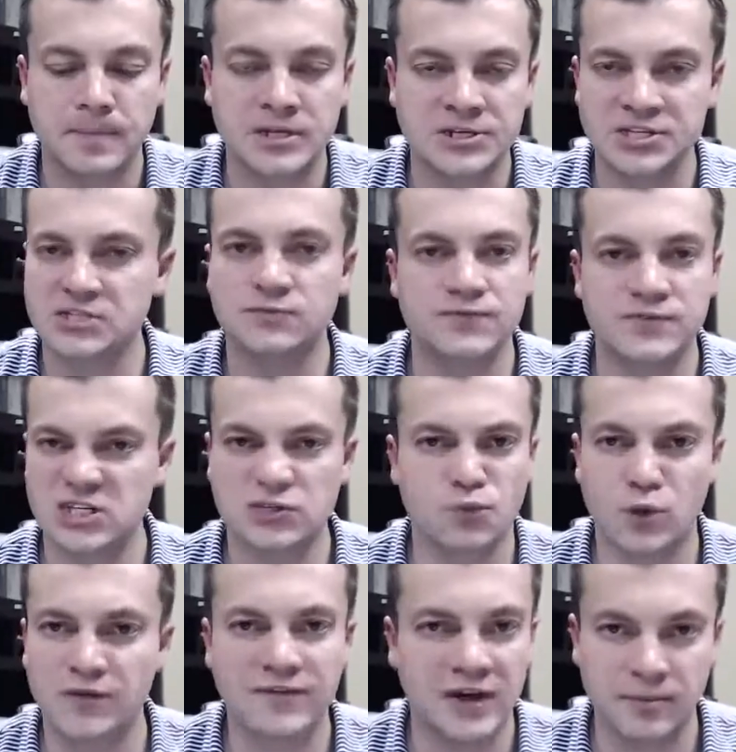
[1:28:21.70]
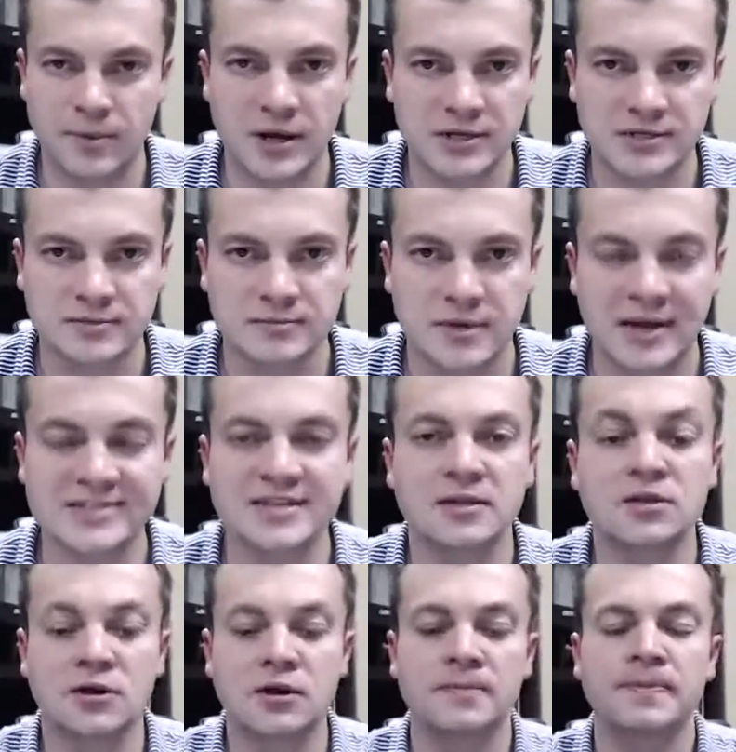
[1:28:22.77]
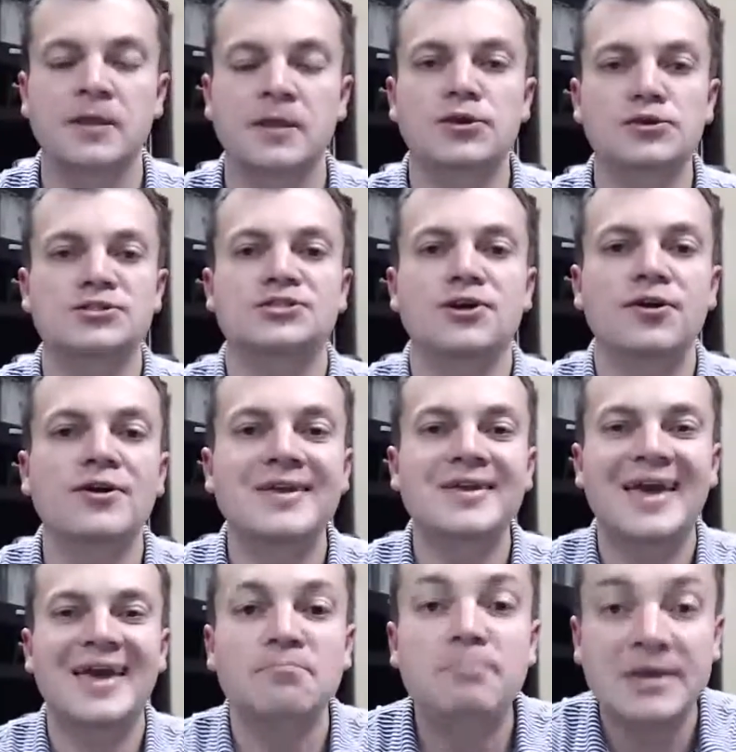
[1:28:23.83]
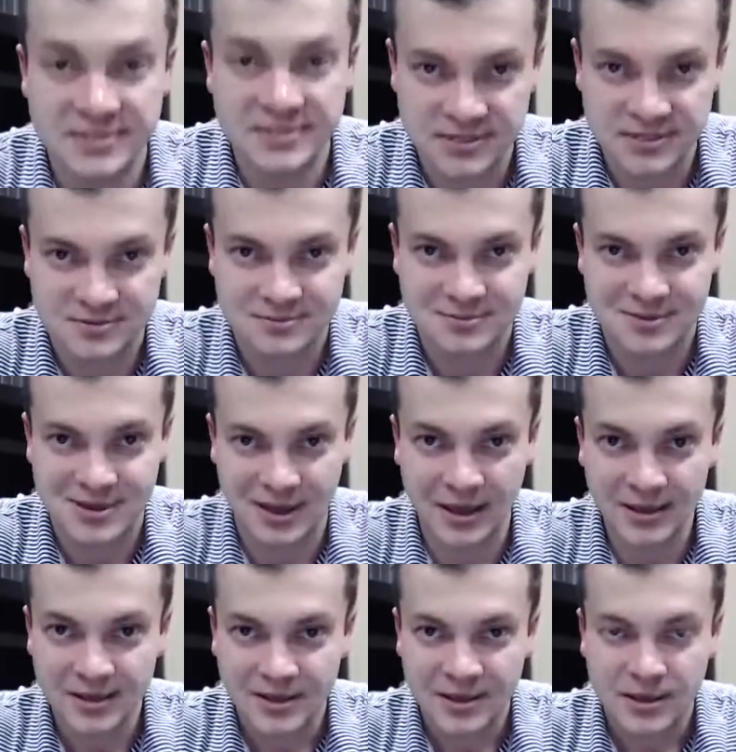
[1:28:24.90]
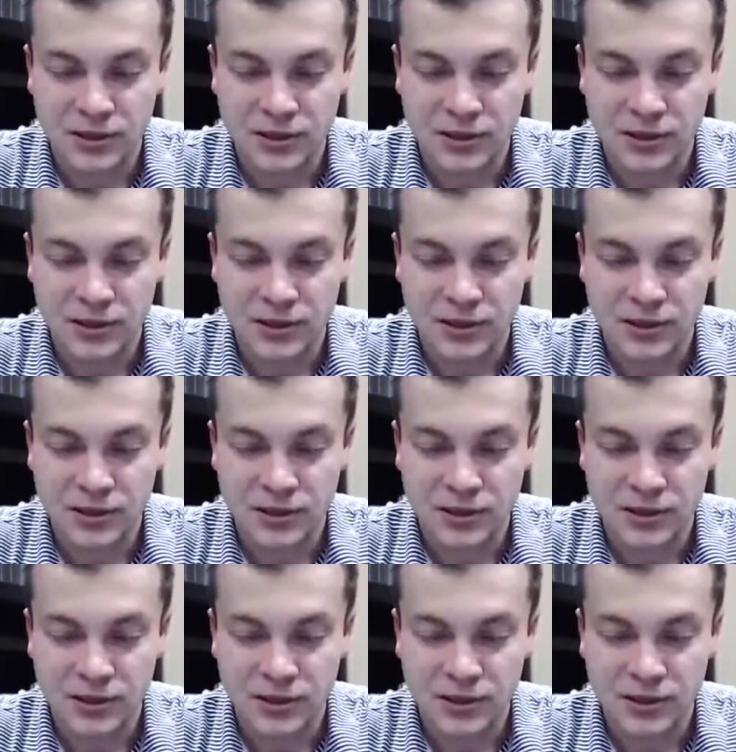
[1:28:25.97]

Just $25. I say, look, you're starting a business, okay?